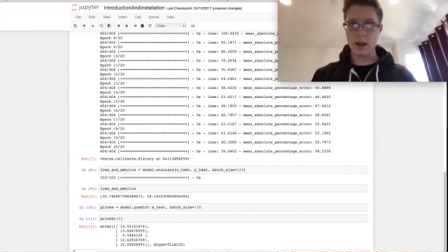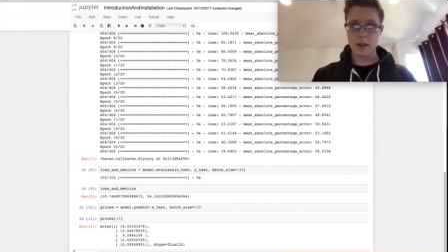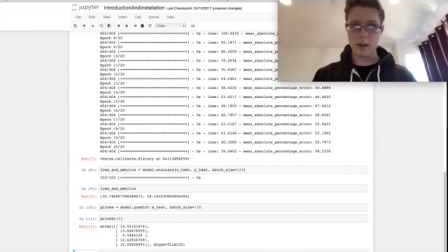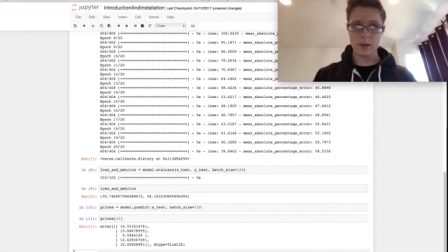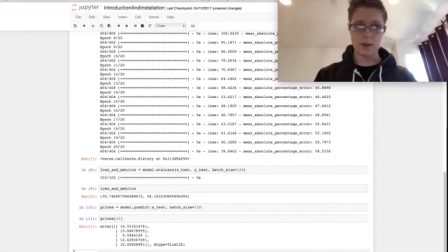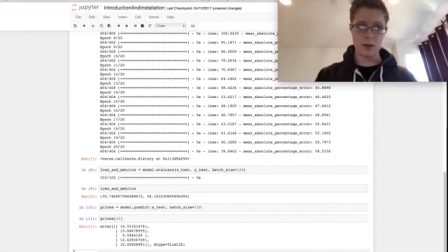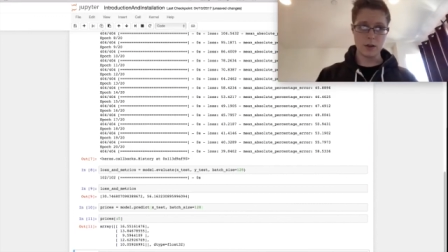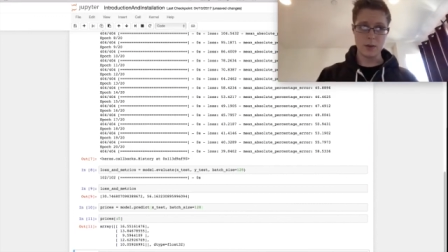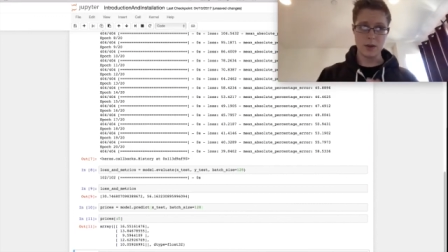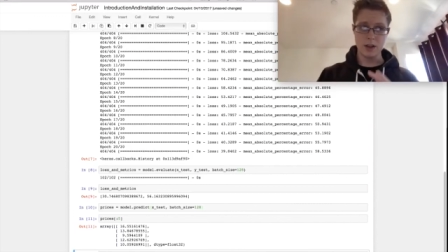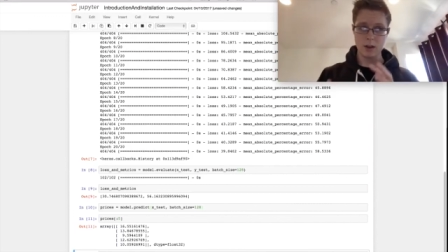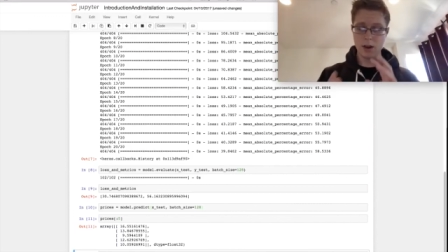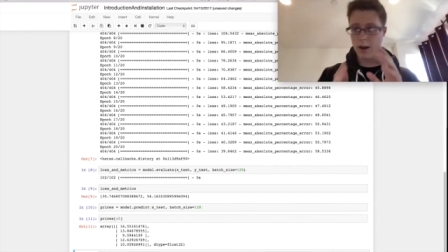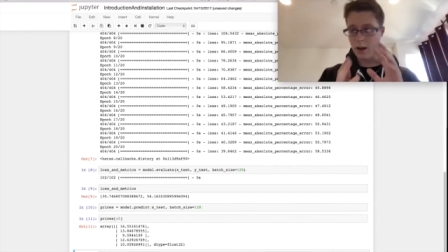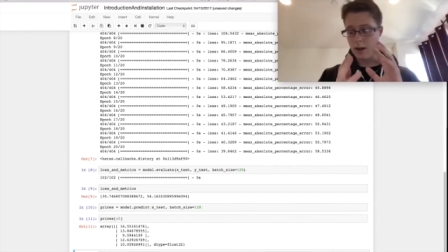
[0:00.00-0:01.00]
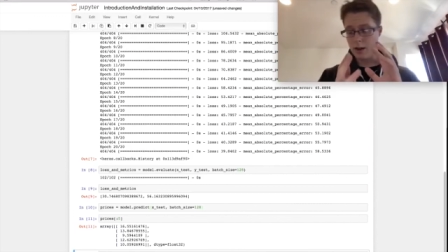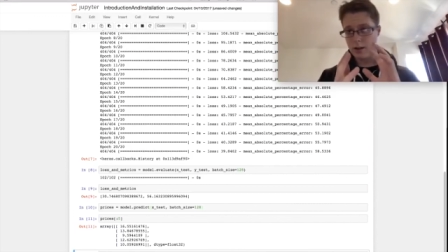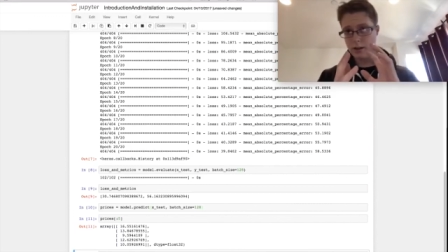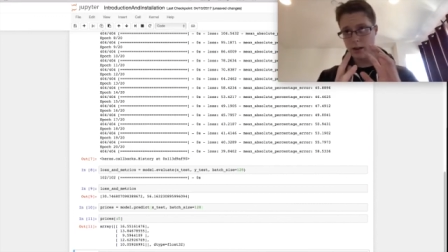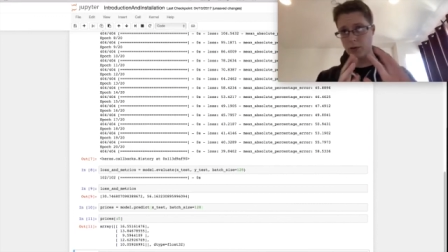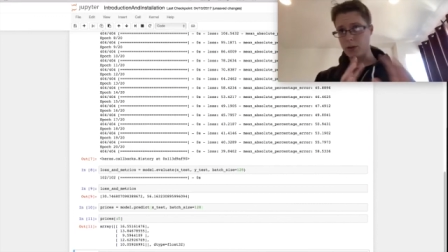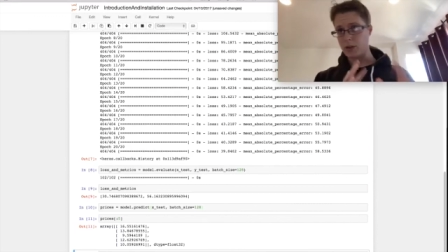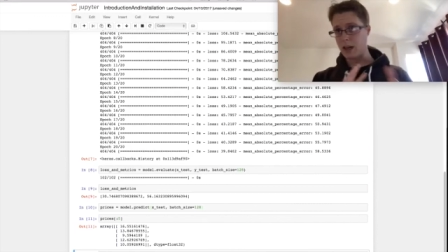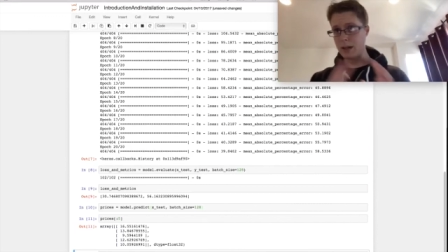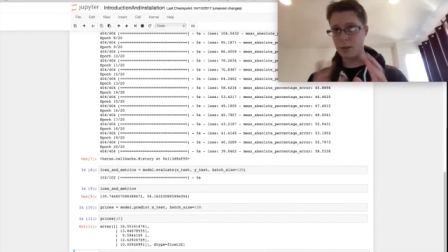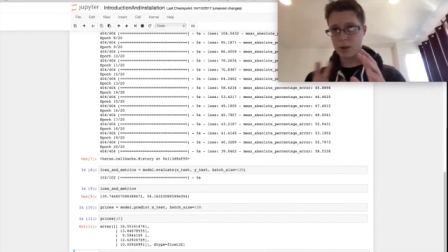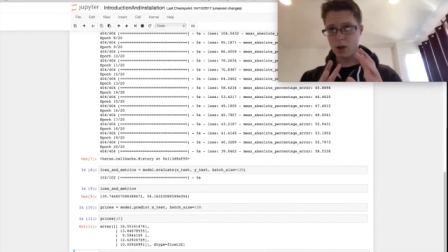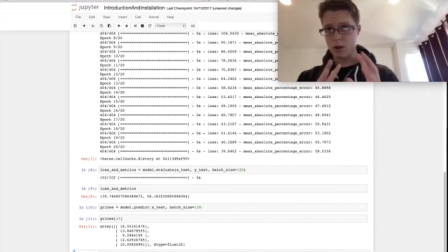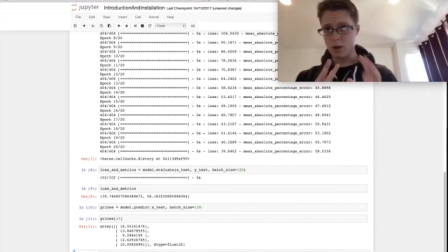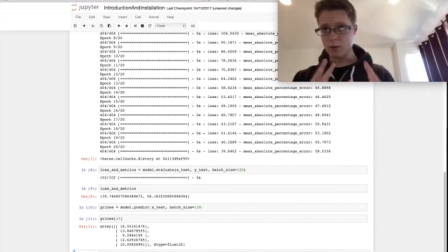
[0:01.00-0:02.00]
There's going to be uh, different
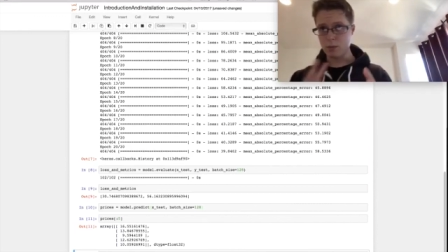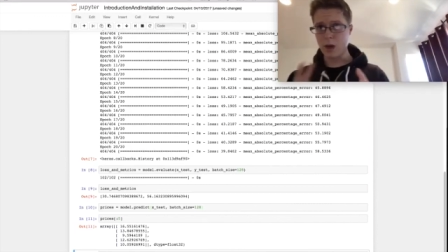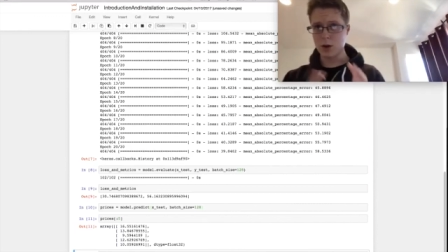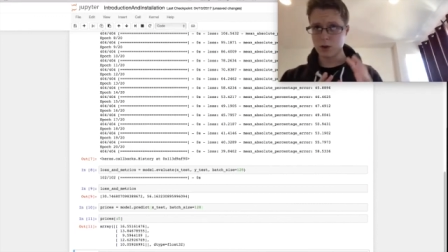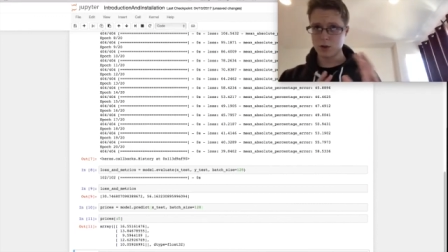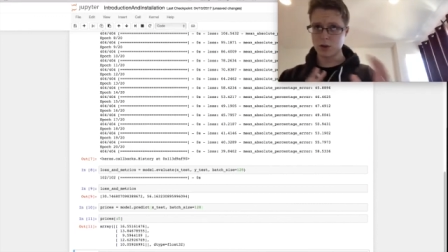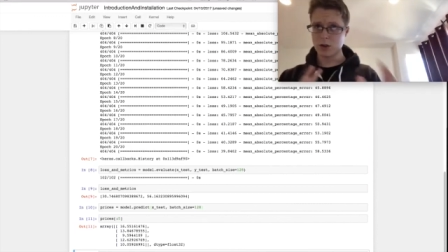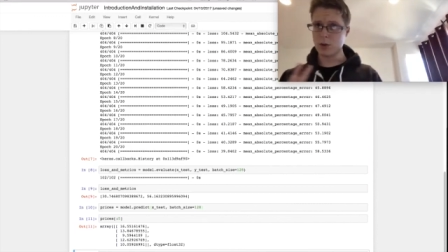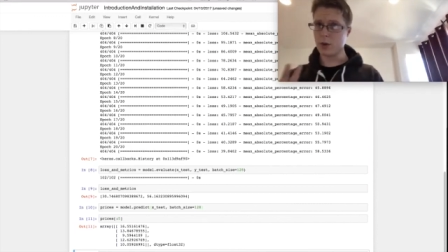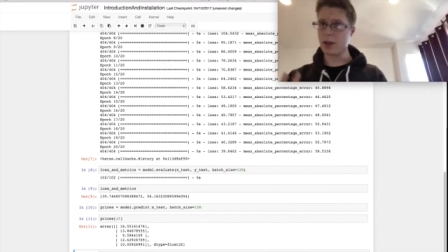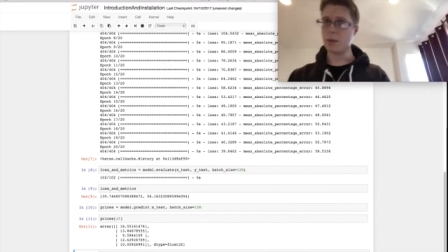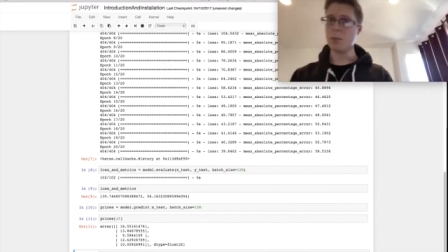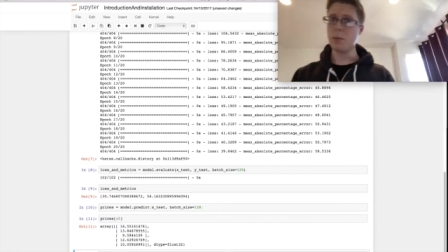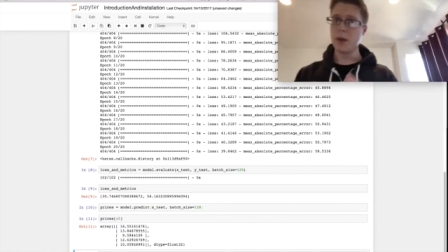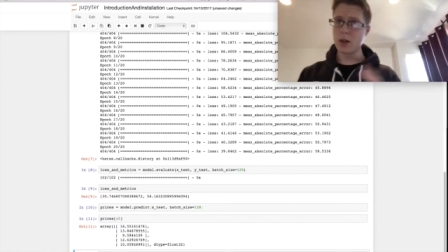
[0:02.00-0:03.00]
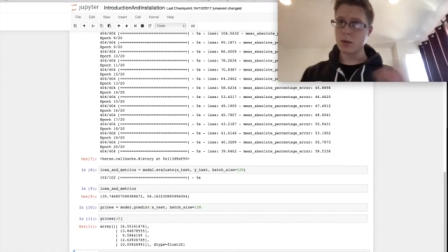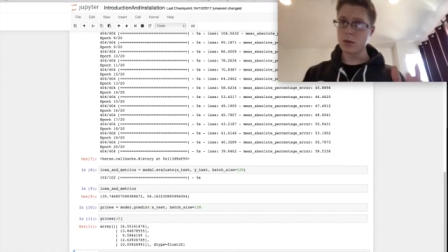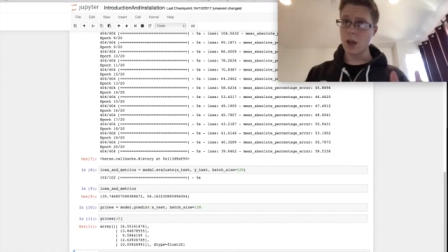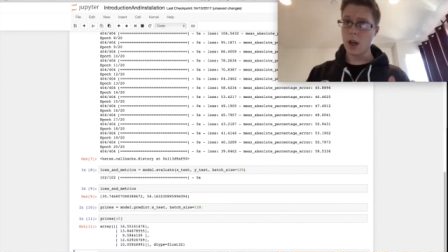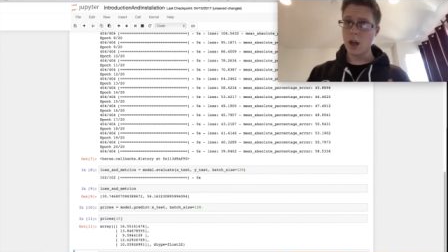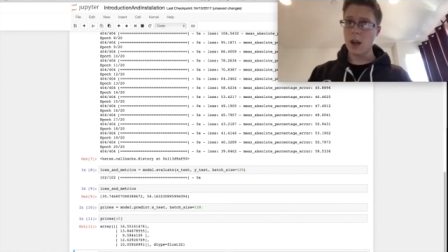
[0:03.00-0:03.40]
types of models that we can build